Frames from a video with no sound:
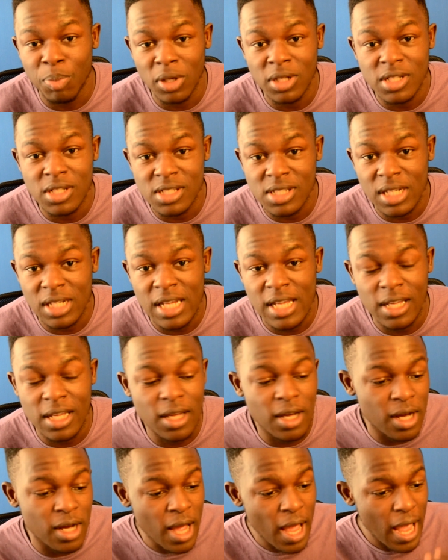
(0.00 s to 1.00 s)

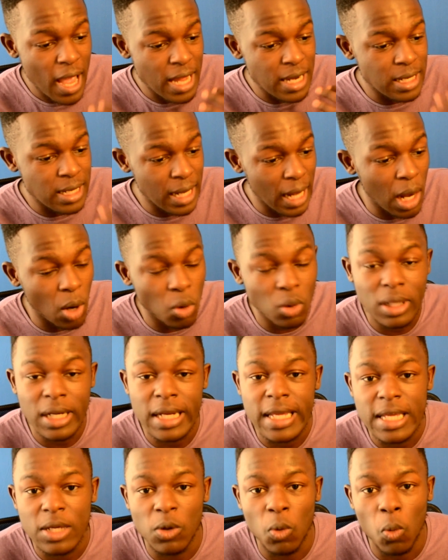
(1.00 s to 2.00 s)
BUNDESLIGA and now League